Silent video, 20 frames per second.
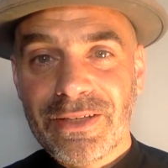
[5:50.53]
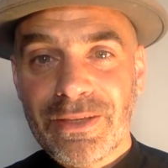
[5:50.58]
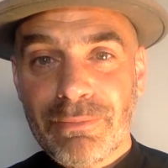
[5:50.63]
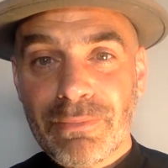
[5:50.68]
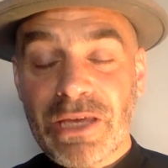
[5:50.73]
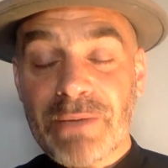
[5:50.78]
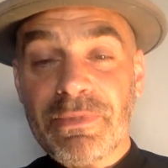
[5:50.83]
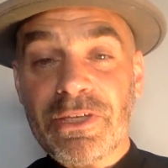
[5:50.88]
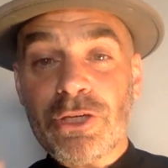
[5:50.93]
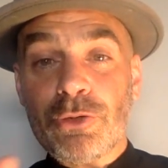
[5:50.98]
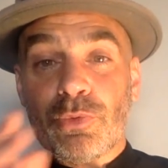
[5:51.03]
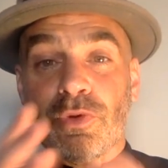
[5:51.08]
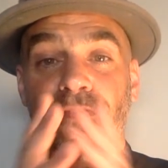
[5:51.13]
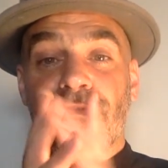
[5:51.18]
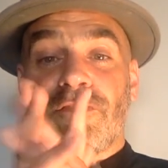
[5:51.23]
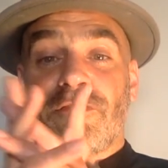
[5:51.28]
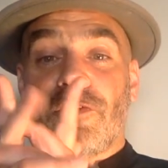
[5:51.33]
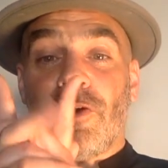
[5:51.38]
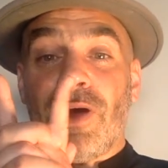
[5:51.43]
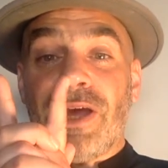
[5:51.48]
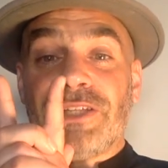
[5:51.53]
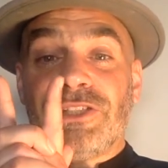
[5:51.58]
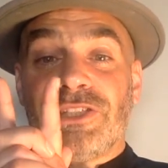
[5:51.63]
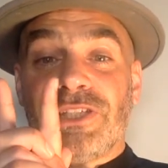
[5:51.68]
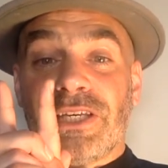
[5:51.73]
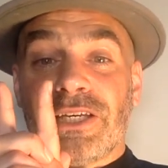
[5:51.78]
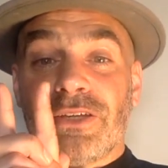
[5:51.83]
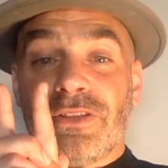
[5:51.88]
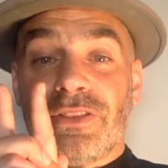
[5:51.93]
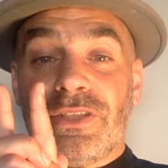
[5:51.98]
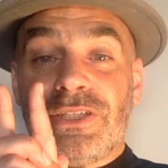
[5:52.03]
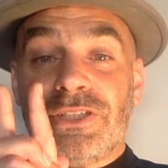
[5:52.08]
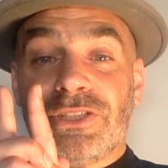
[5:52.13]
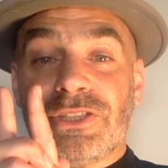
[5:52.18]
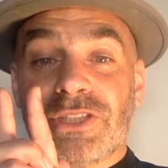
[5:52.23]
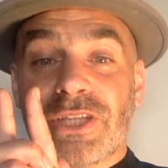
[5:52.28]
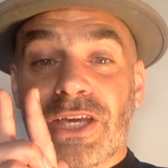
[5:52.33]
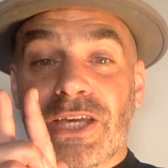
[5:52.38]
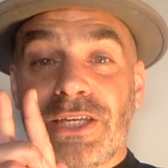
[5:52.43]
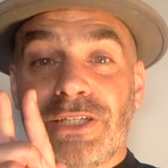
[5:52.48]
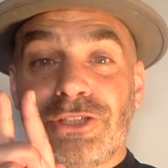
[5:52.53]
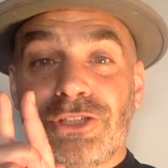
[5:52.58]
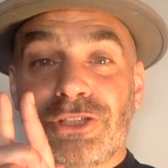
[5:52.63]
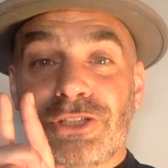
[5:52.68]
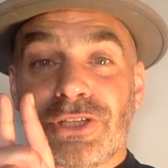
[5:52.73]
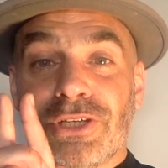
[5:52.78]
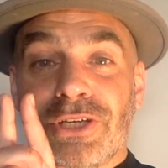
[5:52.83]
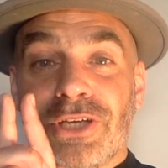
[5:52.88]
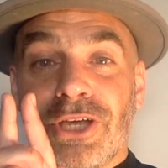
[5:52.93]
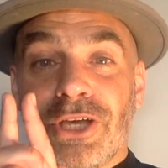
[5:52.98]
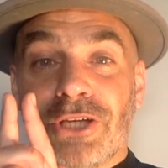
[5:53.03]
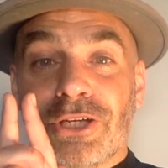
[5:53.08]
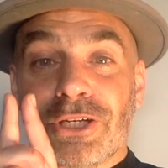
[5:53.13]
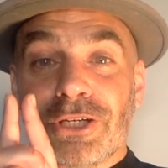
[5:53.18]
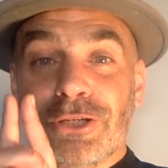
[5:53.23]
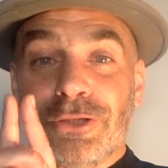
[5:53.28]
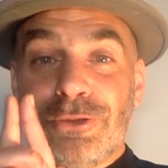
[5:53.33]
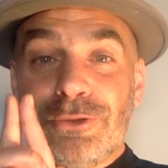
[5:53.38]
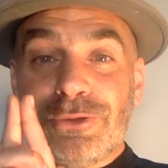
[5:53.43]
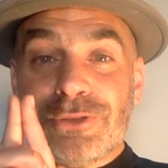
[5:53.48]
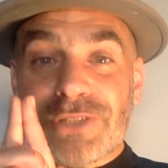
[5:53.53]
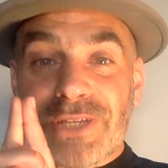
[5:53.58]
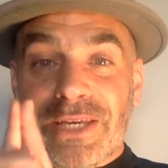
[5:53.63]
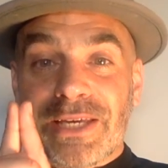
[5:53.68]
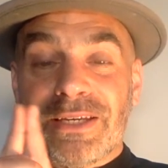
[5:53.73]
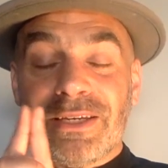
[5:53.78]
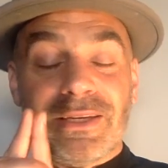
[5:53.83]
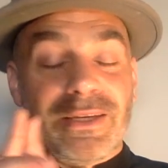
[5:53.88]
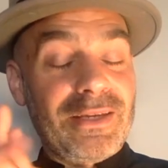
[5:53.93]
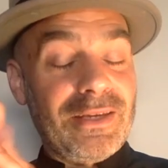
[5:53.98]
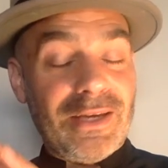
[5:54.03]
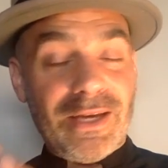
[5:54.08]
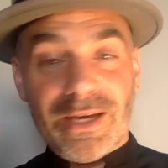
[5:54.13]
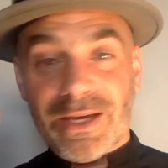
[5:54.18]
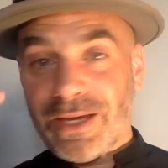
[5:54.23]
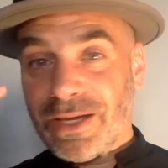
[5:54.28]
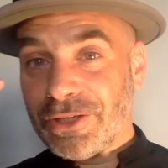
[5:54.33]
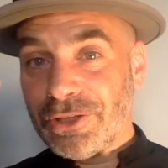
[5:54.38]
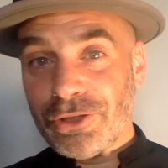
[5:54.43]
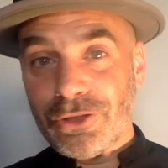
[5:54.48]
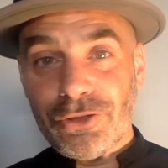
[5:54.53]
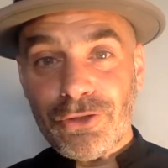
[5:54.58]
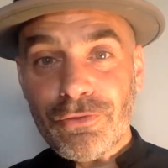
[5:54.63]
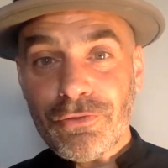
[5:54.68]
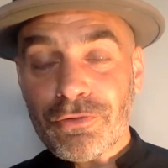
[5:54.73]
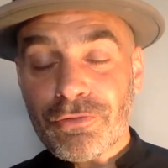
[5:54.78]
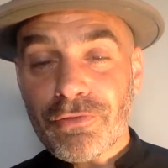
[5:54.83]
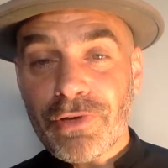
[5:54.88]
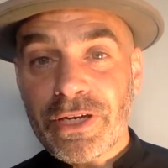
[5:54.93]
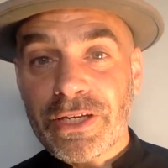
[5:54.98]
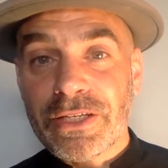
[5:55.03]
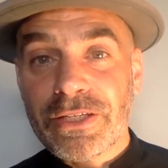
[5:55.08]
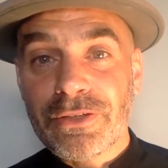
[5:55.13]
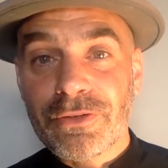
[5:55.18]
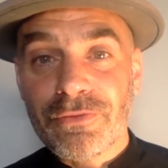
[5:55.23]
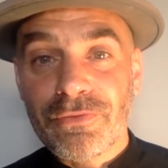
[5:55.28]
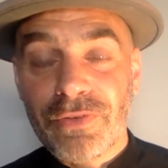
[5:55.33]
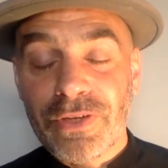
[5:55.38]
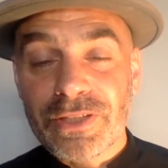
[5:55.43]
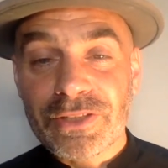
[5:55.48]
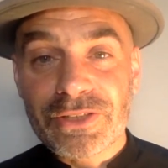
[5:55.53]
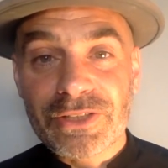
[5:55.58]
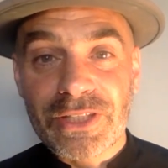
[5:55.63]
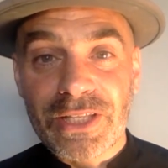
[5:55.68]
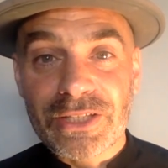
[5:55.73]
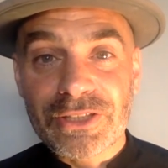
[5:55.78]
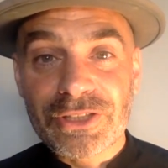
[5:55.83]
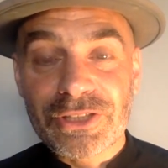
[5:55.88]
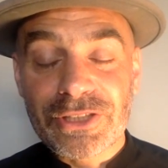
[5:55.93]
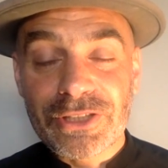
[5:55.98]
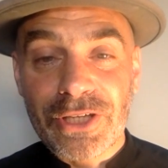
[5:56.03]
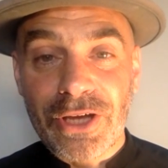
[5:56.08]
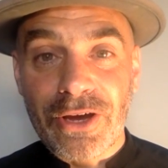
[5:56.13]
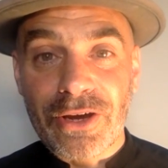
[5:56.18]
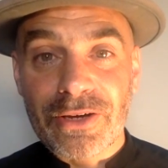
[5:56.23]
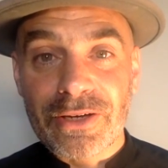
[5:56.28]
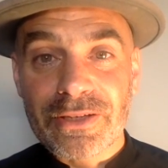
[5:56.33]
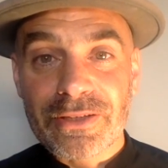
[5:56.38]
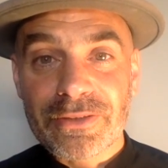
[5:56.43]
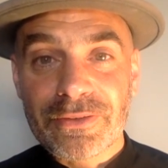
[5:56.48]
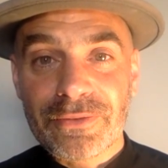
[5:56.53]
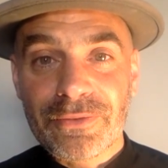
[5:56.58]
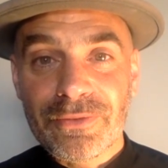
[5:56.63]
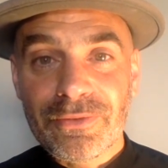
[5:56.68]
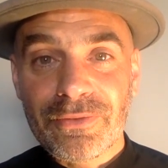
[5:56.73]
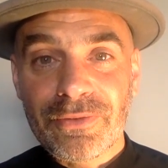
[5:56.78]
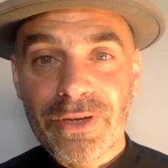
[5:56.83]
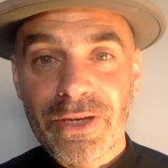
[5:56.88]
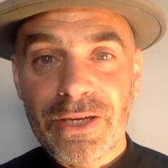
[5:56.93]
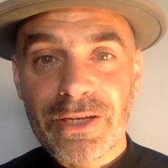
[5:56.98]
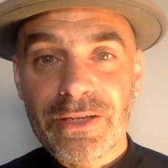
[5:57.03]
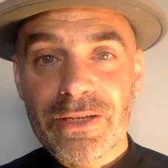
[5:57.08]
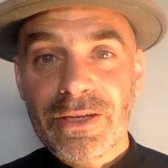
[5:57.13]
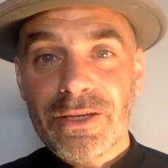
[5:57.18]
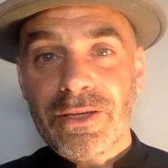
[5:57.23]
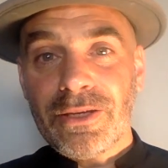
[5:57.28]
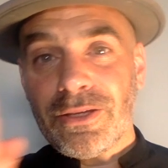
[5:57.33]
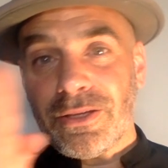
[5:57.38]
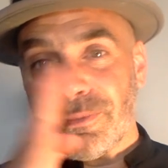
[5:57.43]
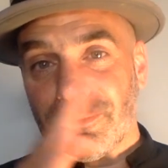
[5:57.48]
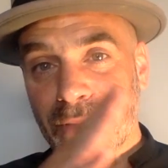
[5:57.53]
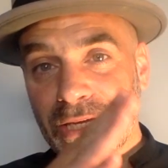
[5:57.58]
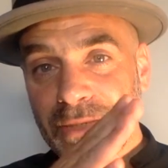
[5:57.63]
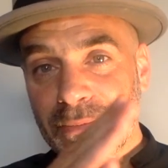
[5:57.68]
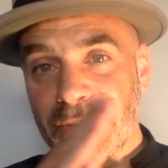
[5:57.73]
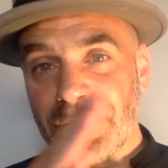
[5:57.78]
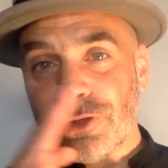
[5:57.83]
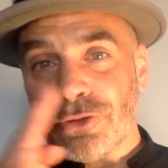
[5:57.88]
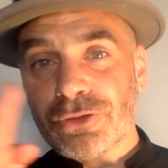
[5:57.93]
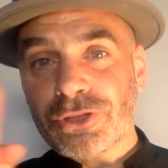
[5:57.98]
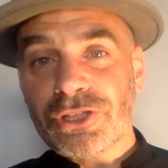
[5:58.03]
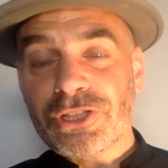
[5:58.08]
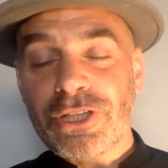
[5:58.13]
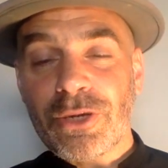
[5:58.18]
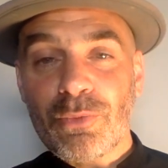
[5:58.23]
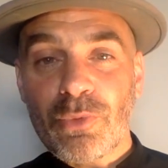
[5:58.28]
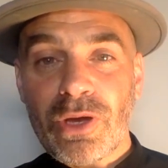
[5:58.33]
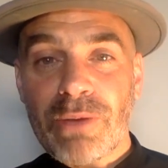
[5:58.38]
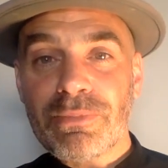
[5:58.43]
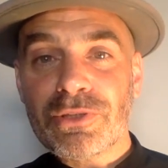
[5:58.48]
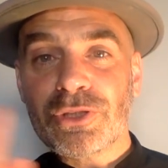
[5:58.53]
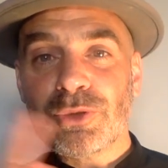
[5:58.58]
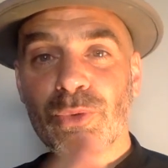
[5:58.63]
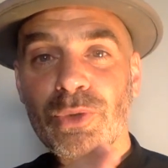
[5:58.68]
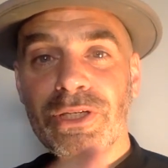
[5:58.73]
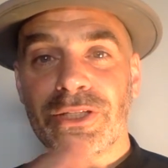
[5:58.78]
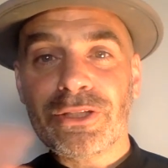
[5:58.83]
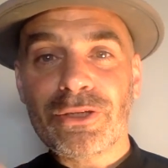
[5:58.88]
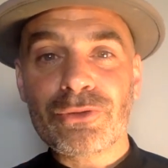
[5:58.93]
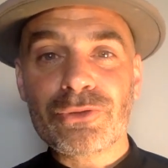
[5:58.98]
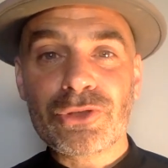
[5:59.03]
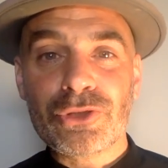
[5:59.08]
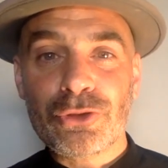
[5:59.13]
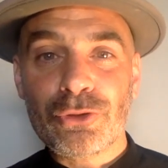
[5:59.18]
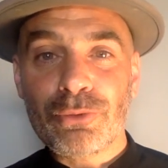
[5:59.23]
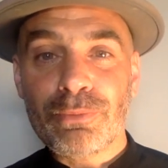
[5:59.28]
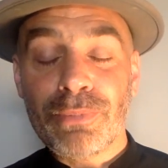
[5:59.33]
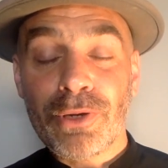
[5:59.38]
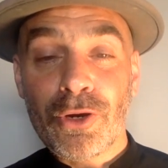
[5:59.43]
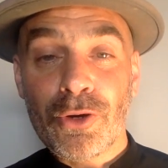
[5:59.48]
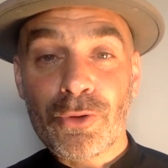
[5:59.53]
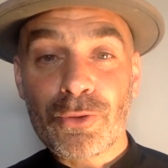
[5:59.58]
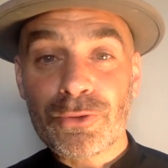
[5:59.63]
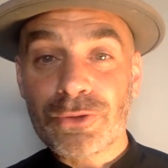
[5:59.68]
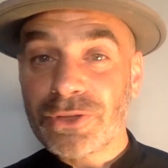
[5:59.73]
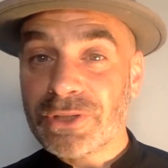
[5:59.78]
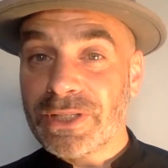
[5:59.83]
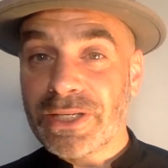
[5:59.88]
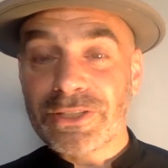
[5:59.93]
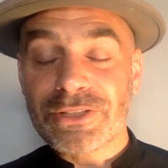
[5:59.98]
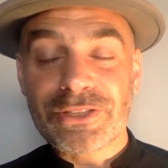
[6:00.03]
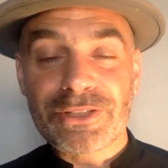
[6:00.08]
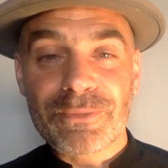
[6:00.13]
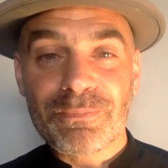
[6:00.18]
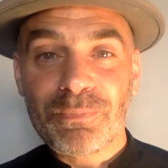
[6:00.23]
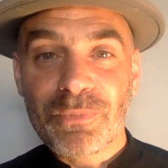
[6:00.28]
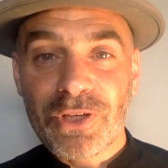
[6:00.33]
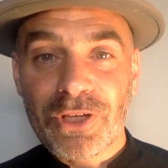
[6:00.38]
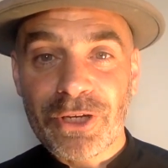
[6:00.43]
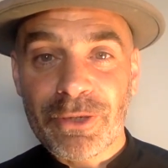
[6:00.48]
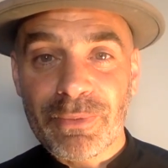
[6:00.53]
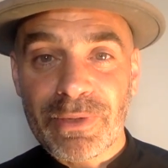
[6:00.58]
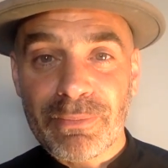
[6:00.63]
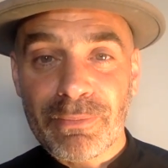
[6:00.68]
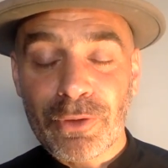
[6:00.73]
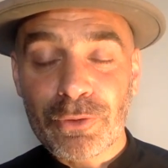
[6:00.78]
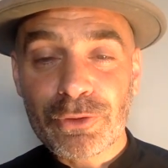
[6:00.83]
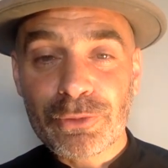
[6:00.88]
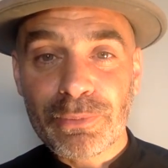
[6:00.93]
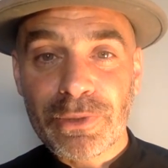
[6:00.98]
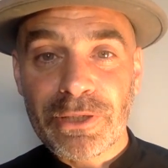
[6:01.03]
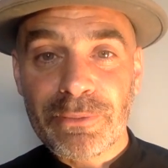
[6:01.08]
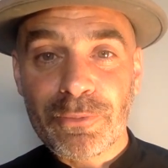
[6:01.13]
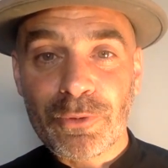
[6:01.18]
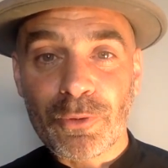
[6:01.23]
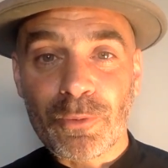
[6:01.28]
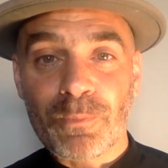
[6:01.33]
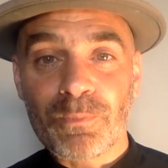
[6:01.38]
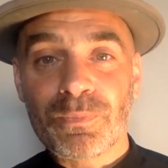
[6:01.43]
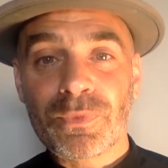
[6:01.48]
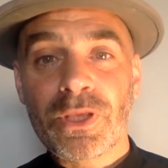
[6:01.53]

Maybe you were fighting at this stage and losing, and you're already convinced they're stuck, right? Maybe you're somewhere between those two poles, and that's going to be most people.